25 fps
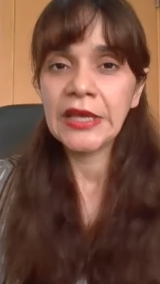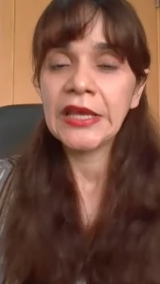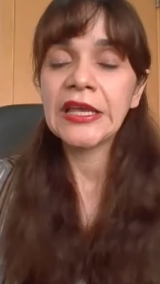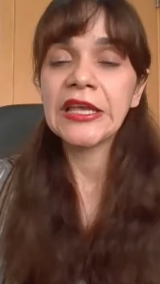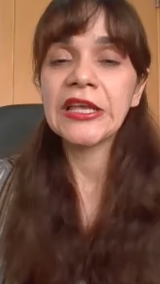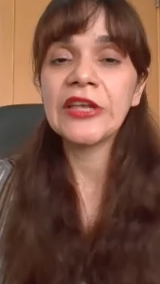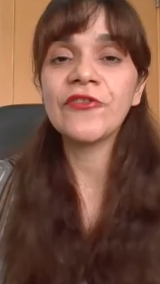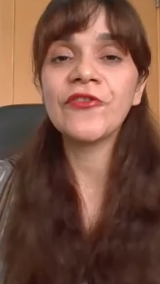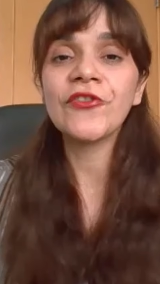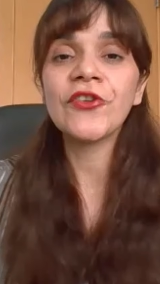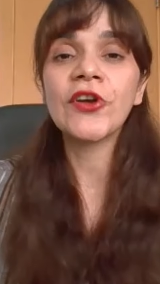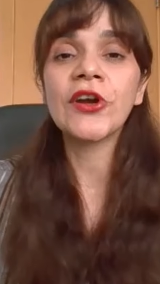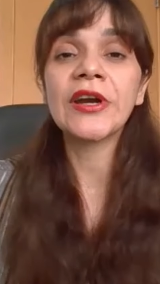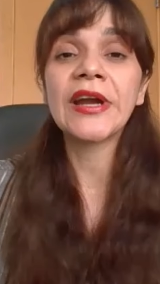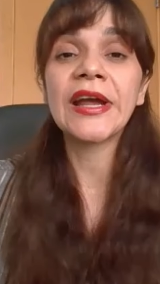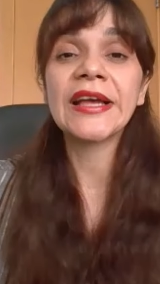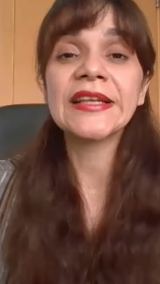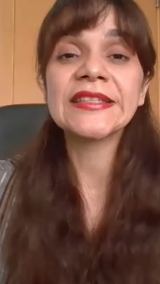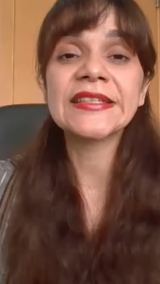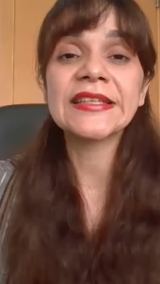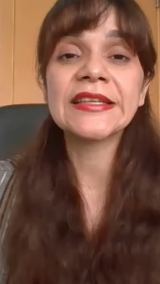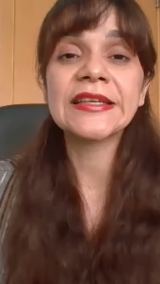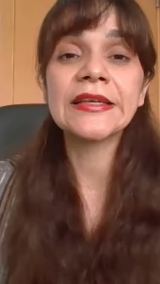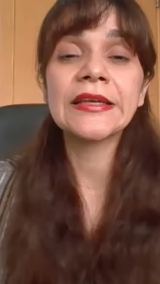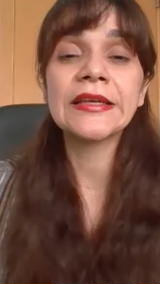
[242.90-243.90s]
If you
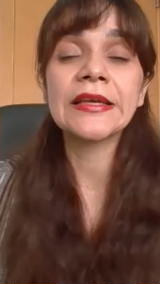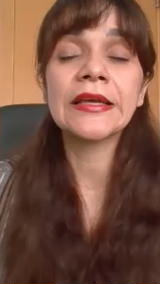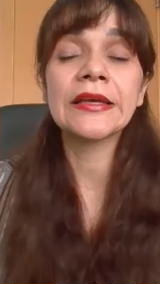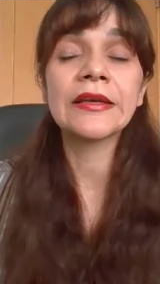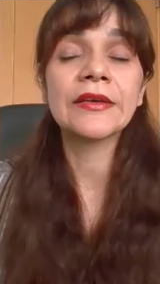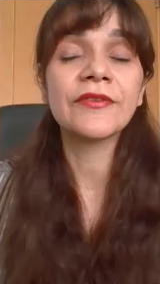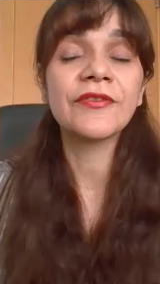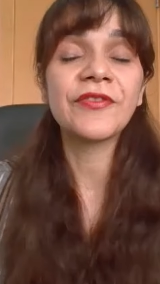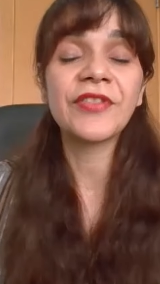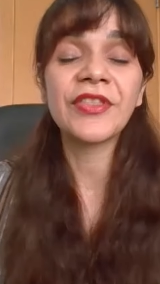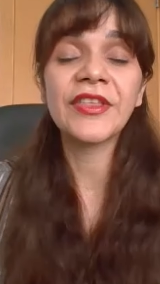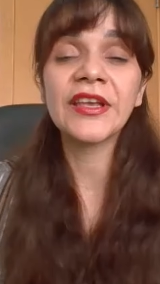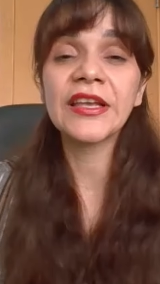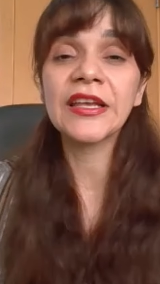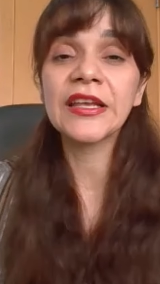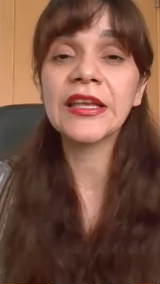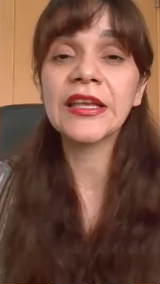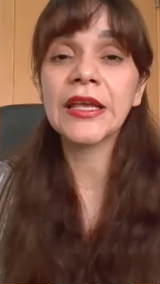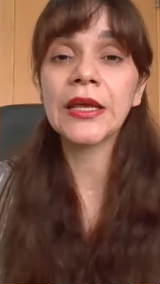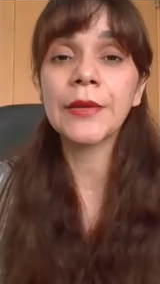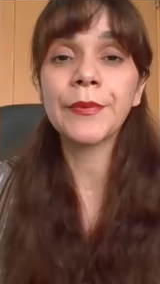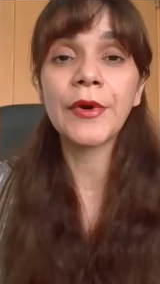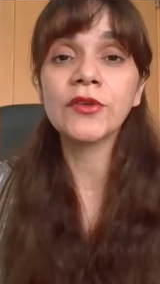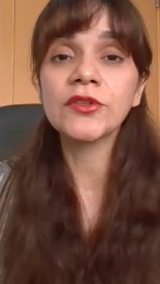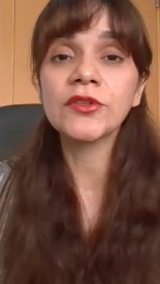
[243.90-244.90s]
are thinking
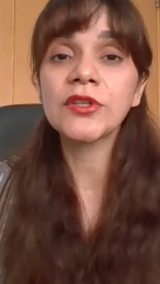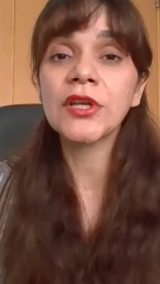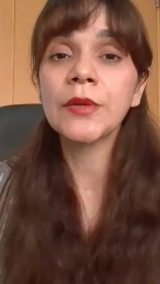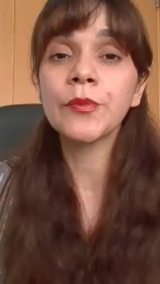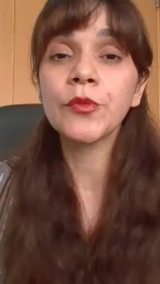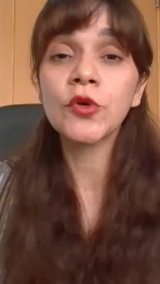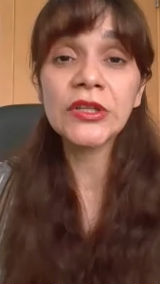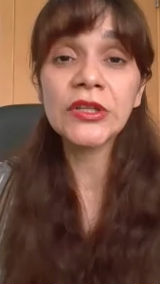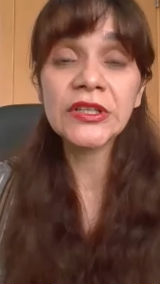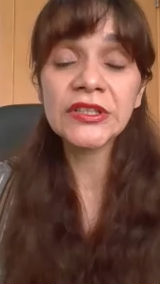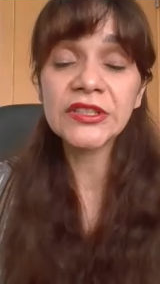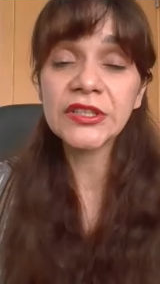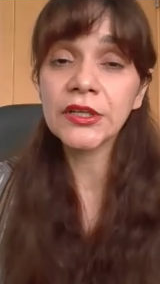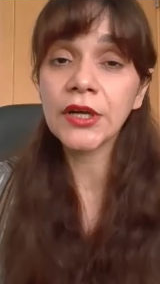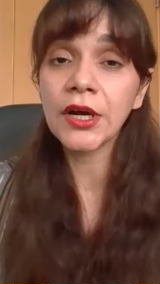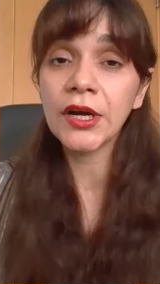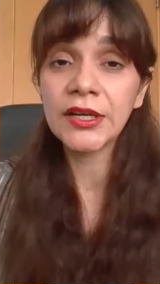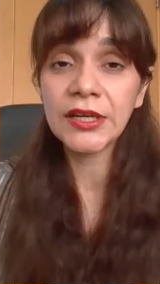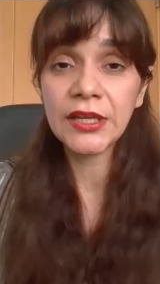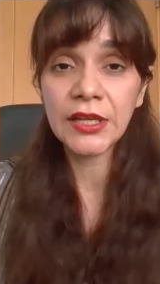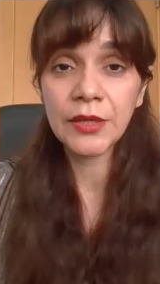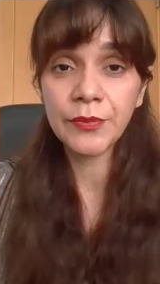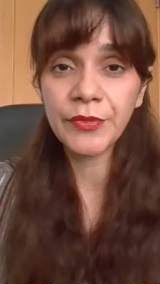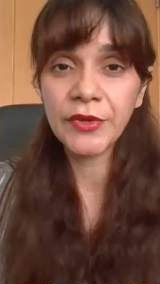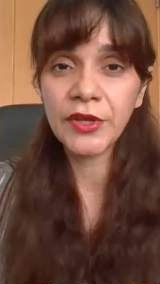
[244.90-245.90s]
about hemolytic
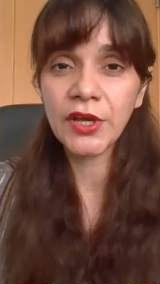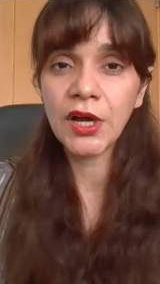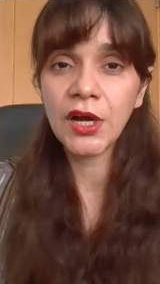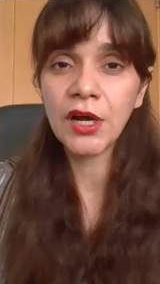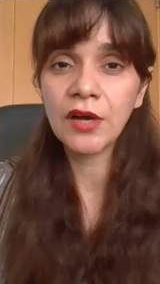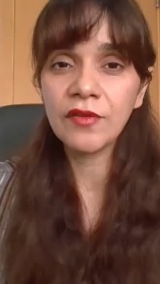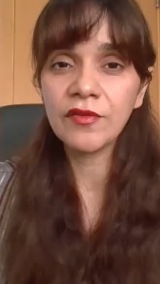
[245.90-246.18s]
anemia,